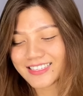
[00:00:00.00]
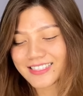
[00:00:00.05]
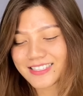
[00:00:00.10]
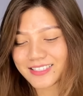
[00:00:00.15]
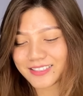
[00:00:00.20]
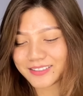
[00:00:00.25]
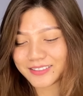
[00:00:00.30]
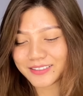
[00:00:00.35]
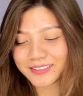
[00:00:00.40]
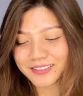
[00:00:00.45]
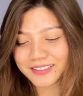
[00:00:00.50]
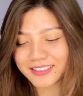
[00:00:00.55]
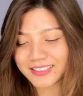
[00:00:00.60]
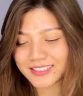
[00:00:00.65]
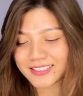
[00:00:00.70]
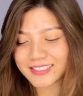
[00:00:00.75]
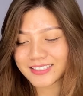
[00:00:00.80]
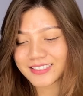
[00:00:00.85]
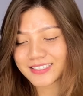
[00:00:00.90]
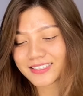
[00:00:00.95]
So
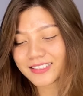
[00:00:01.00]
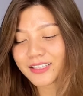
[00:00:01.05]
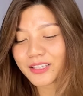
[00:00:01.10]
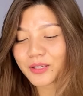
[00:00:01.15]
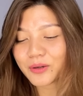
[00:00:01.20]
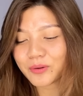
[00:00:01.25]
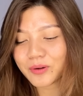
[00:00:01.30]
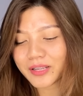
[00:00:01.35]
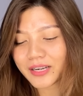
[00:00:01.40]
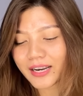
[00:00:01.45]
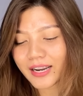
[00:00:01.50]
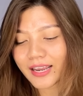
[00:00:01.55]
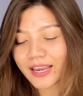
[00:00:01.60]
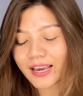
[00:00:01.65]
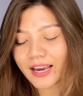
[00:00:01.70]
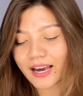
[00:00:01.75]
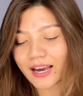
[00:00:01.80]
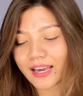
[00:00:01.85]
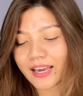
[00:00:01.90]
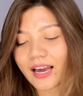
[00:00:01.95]
this Q&A,
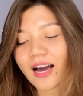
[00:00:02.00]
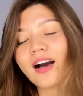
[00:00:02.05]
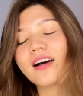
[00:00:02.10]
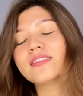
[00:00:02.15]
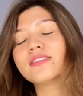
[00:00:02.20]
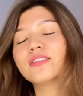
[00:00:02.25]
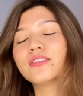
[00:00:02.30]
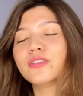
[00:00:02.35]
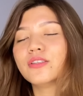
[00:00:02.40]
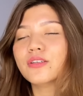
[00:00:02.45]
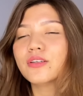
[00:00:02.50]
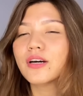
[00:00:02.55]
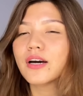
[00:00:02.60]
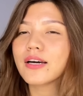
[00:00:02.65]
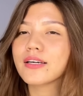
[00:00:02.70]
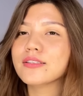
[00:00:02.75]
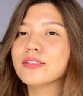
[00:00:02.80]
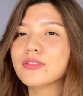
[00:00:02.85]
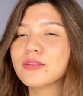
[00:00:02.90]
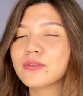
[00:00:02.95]
I asked you
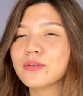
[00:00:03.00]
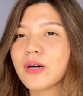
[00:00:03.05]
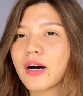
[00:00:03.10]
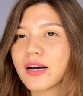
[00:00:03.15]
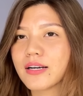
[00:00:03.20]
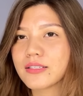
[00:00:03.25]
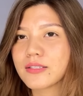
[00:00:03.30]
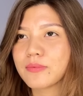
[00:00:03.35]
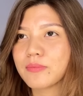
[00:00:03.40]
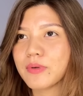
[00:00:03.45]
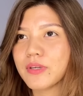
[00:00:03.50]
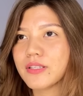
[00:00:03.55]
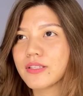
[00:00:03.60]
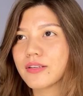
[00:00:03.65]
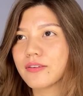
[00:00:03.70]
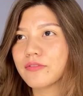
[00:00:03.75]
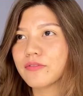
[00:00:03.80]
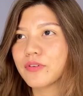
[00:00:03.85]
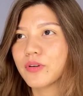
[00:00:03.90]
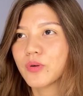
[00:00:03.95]
guys to ask me
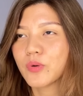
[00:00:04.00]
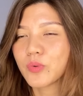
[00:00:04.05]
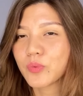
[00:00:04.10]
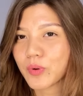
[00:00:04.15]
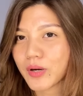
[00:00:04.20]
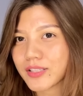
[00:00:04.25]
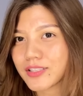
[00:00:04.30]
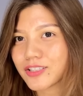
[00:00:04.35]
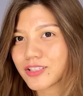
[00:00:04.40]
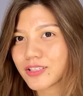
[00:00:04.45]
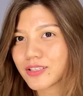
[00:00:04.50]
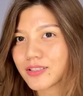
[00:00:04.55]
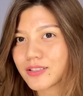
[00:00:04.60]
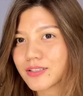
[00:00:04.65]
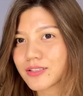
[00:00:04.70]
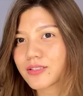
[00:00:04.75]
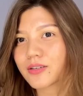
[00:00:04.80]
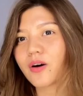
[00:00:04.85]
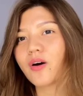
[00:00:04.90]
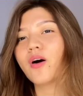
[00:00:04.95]
some few
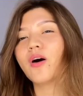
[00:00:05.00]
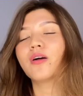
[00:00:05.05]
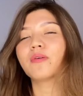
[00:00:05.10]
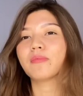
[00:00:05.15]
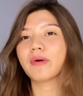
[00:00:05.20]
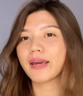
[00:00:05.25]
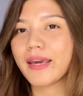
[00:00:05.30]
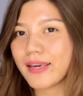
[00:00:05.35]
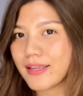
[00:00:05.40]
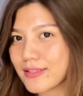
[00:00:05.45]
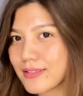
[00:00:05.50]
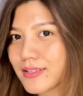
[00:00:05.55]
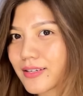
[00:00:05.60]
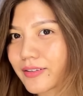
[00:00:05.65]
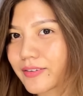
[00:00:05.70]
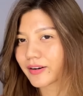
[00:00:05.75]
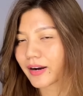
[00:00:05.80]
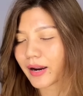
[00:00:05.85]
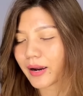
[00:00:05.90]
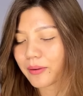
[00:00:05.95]
questions on my
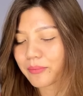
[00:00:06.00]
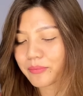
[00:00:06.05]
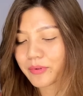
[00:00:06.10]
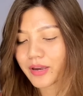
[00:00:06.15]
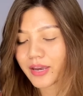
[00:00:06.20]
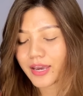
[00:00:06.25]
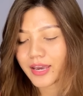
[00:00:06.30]
Instagram